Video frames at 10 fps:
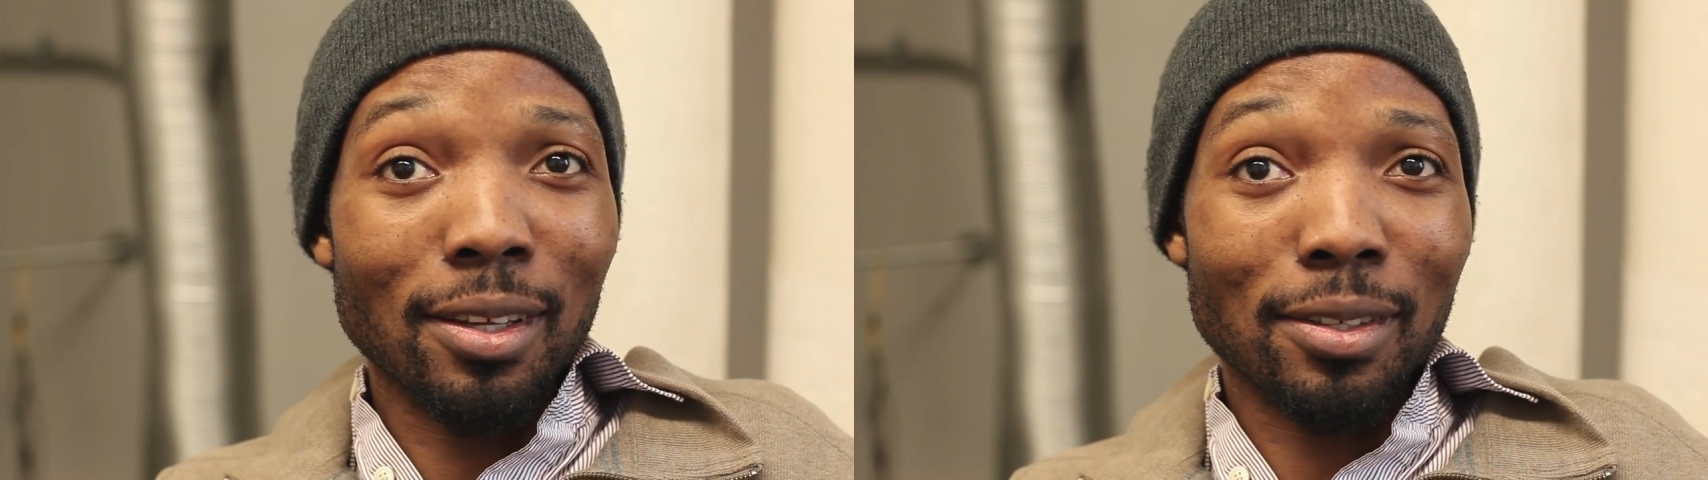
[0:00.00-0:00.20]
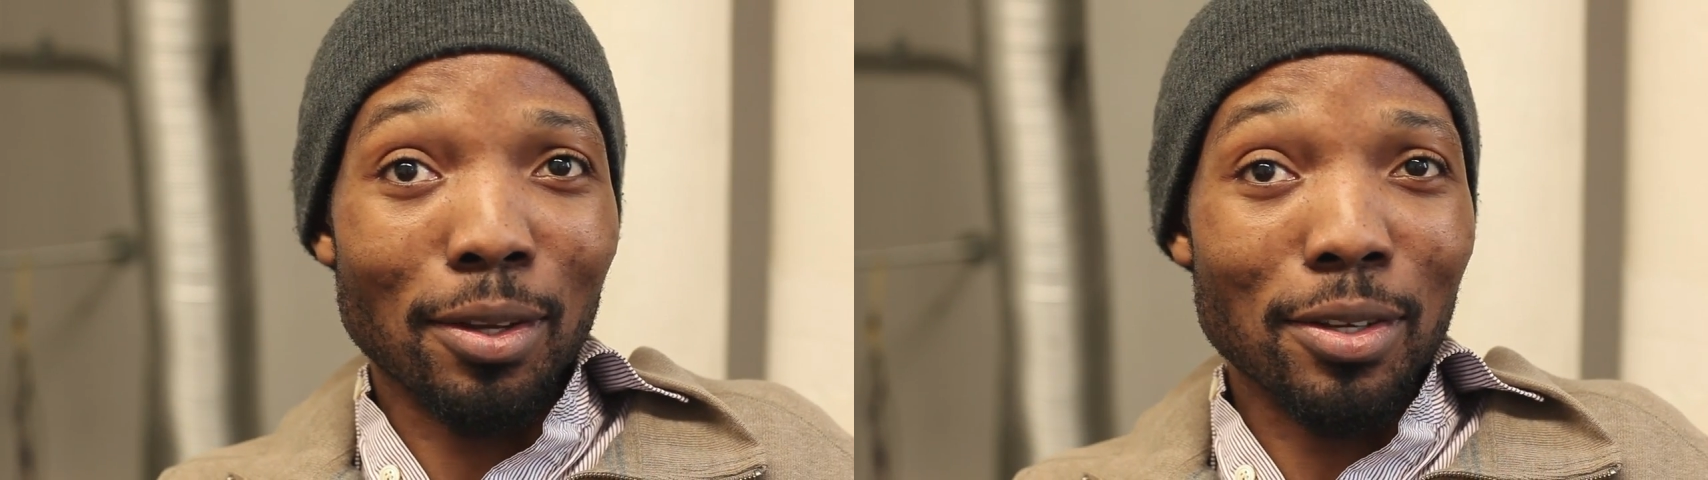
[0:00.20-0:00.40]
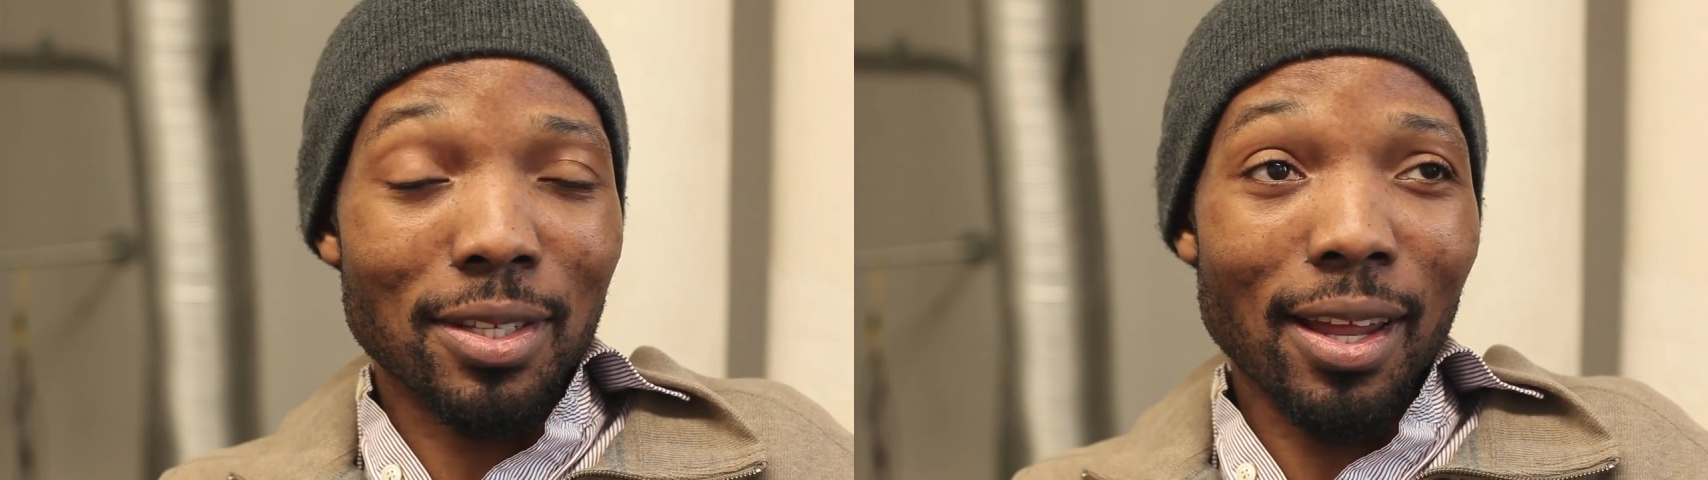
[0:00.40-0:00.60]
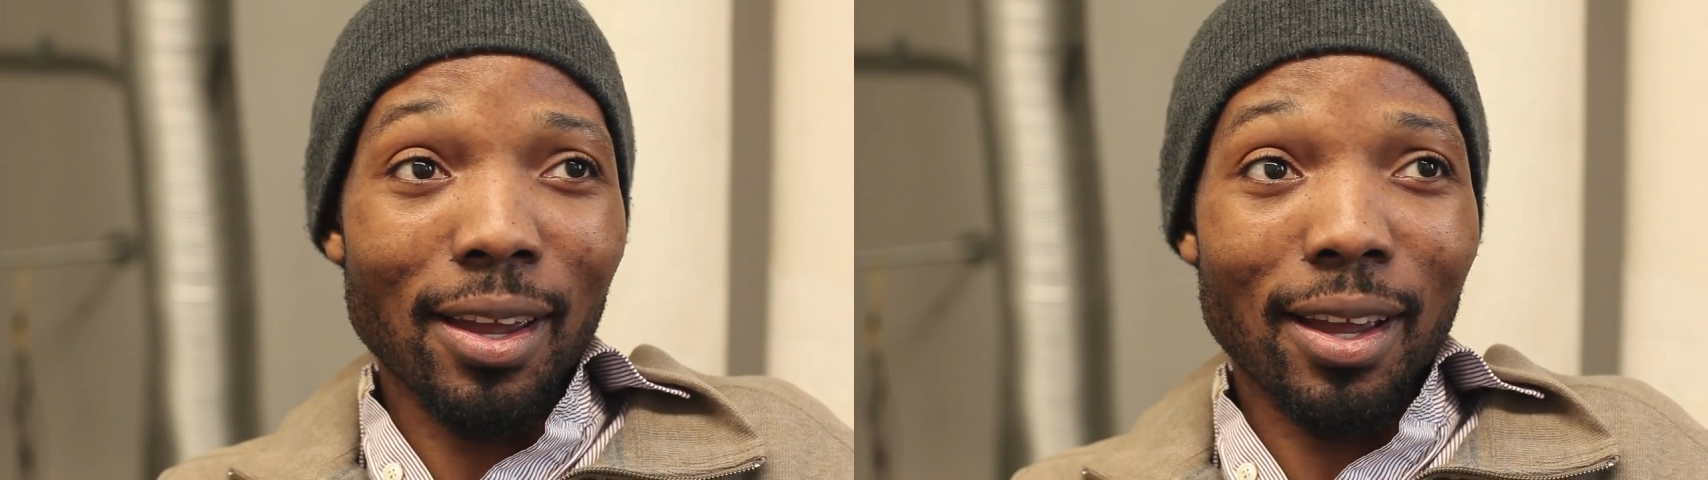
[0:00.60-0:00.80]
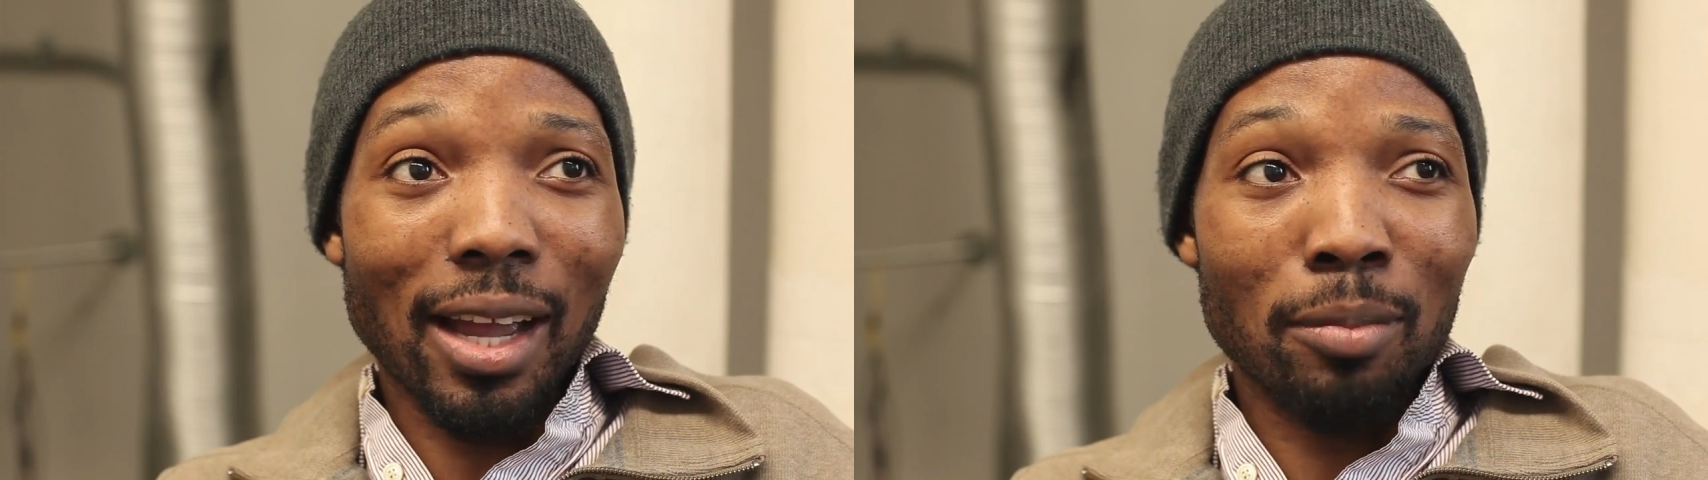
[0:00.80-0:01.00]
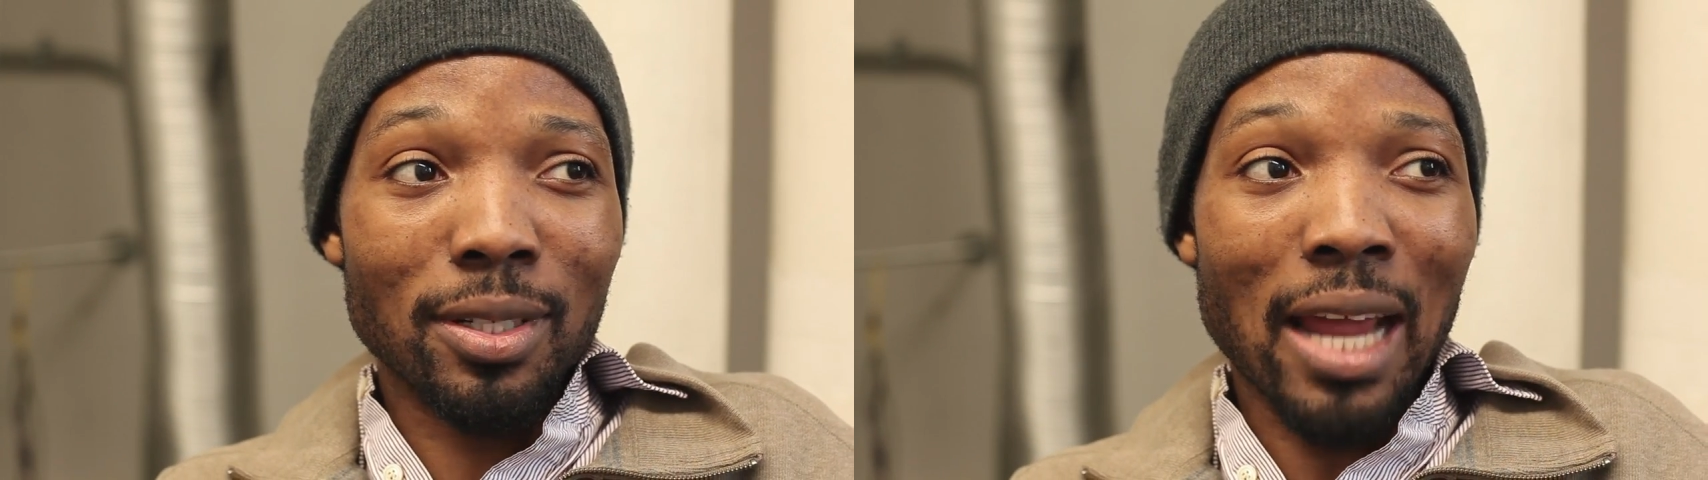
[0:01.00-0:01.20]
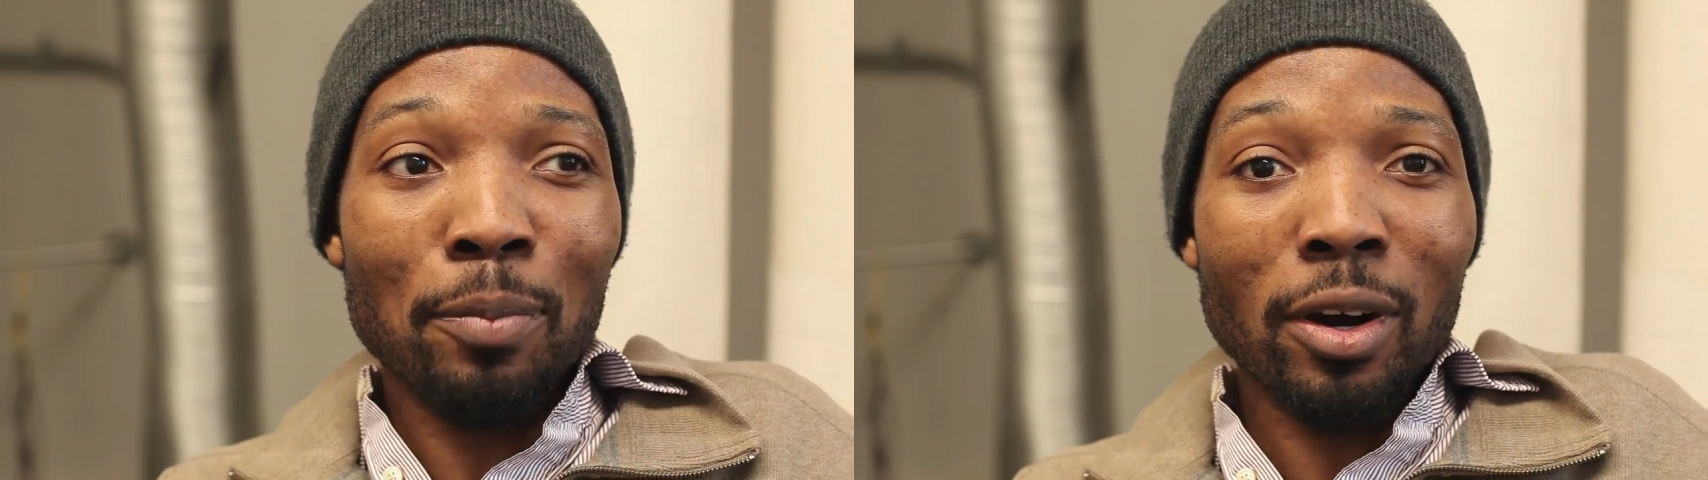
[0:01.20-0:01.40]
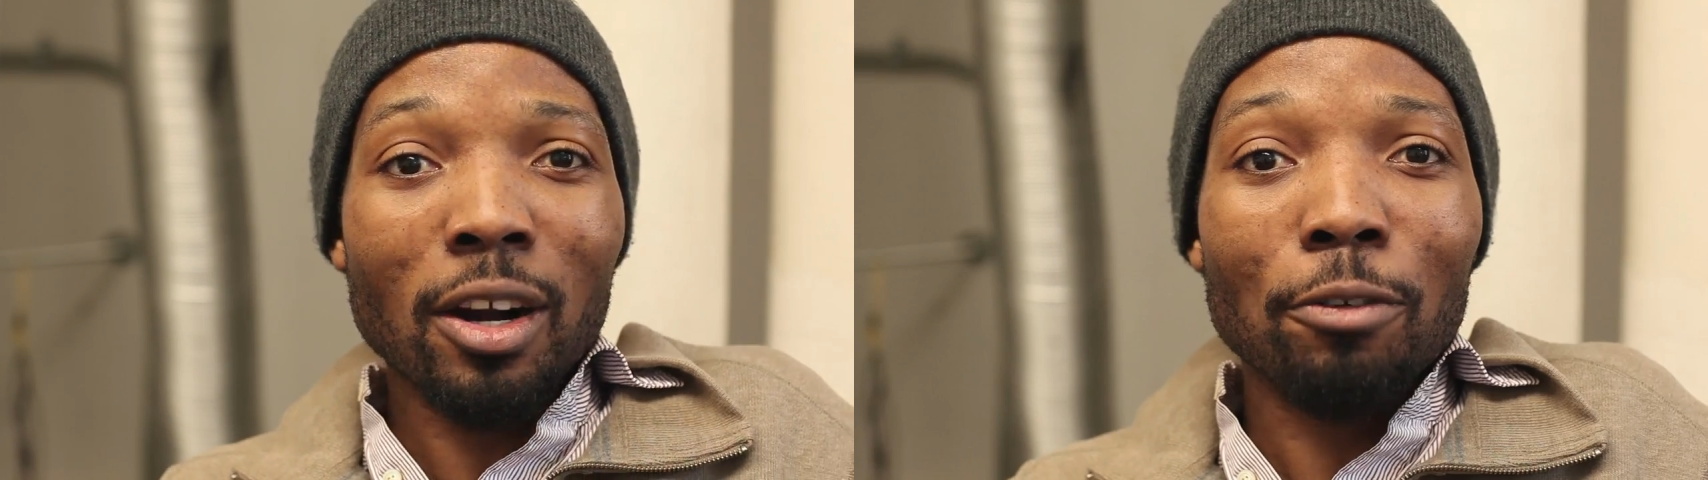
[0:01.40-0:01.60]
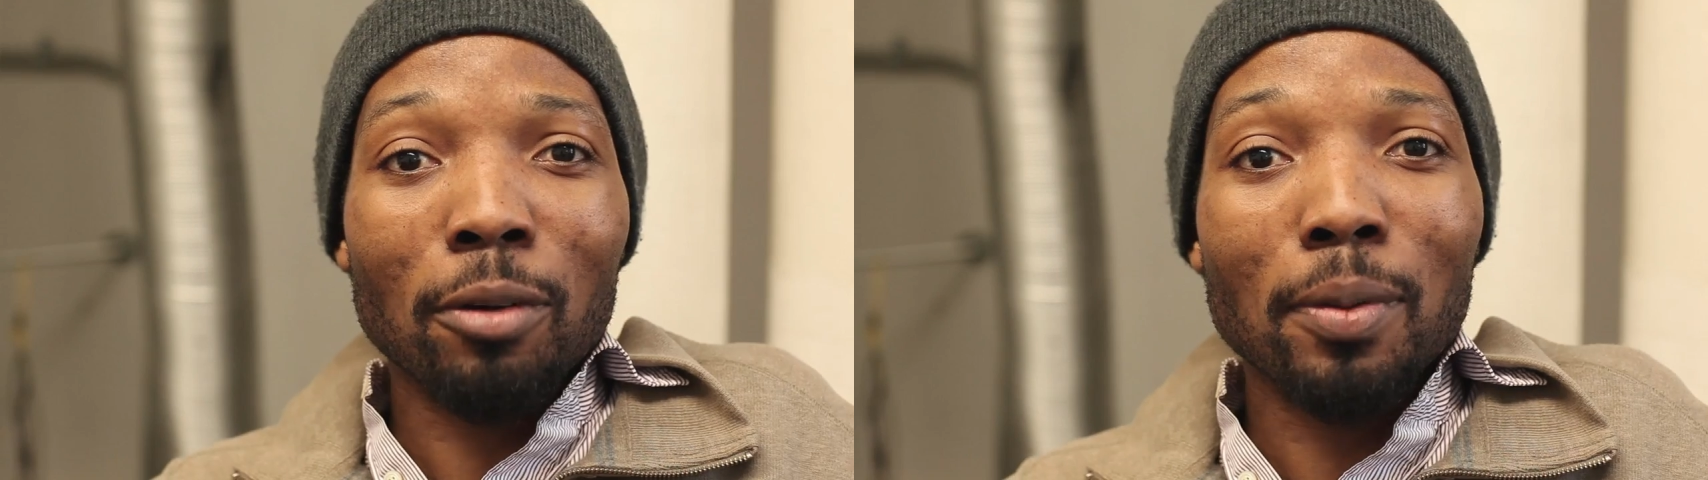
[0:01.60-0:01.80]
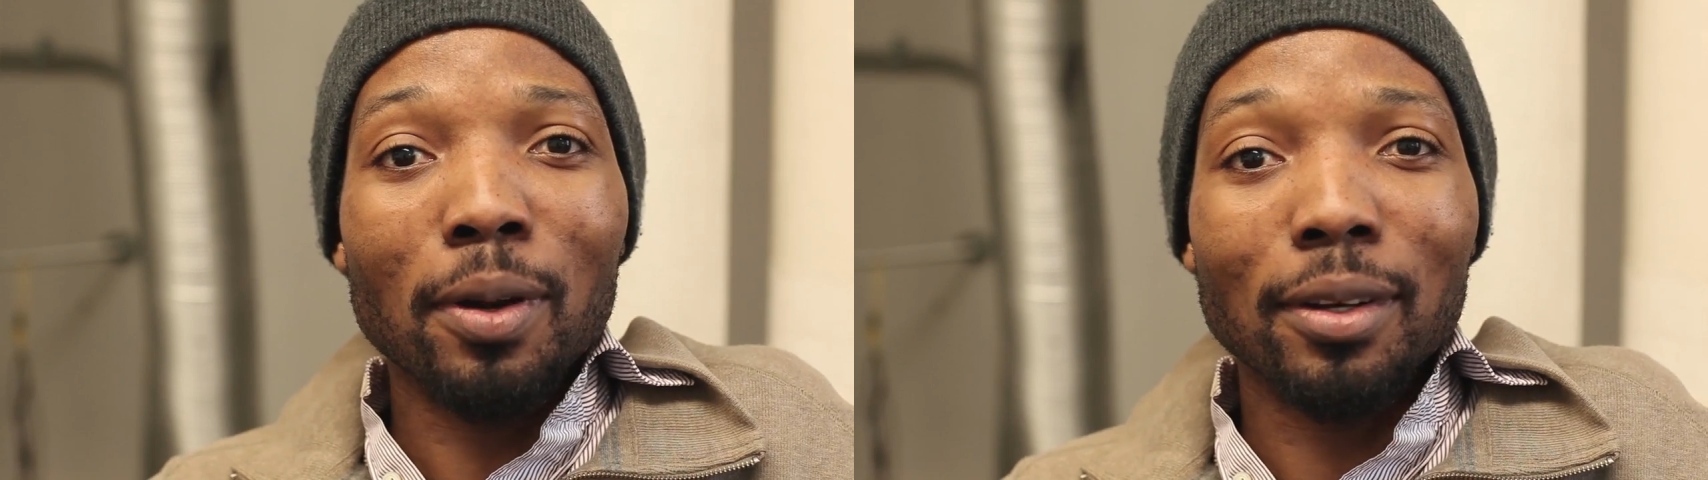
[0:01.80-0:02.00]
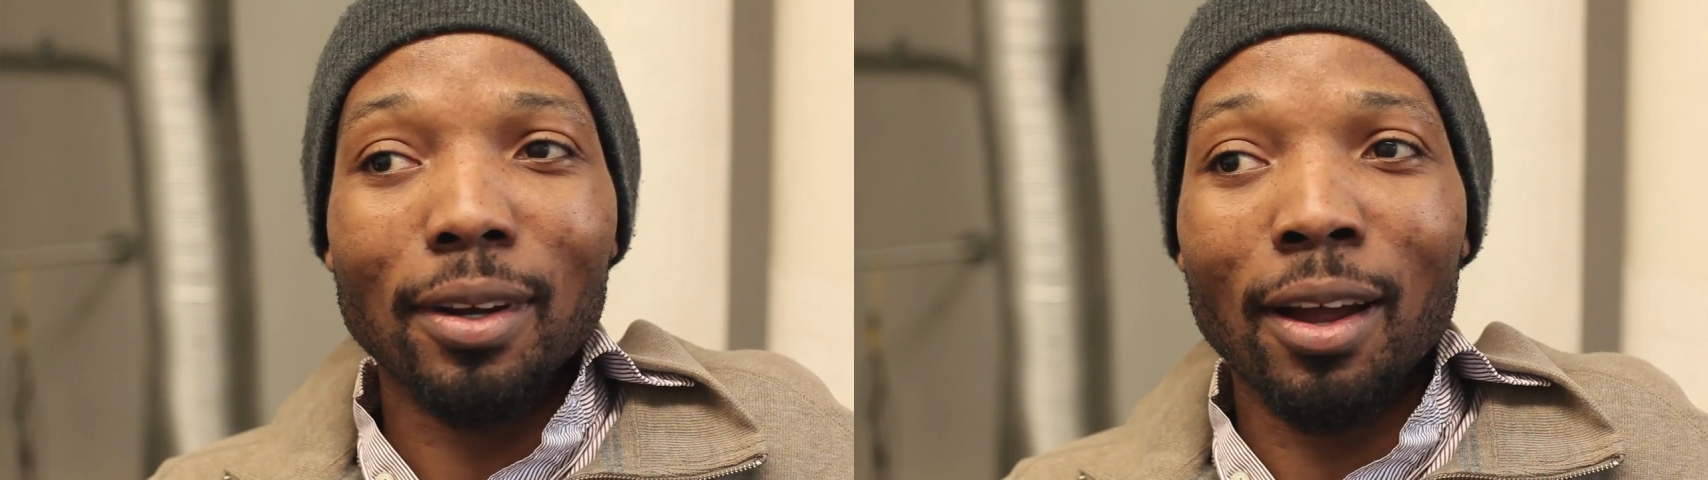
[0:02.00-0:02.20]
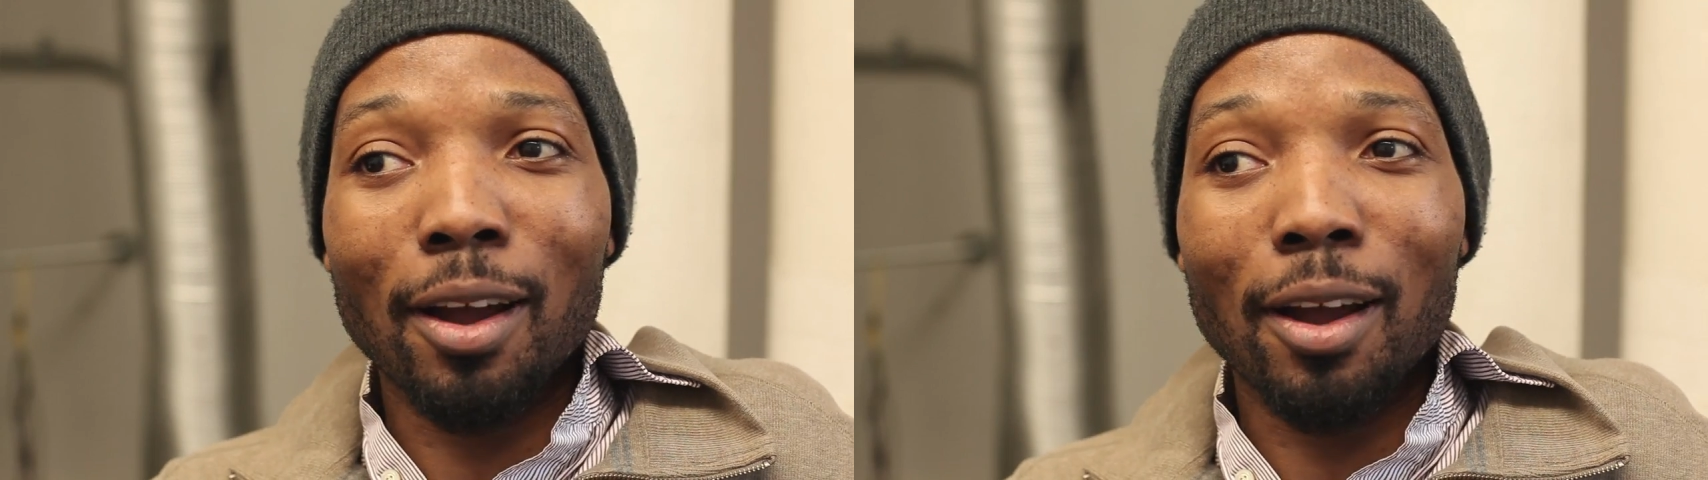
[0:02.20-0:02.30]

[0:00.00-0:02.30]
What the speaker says: So it's like I'm a typographer, but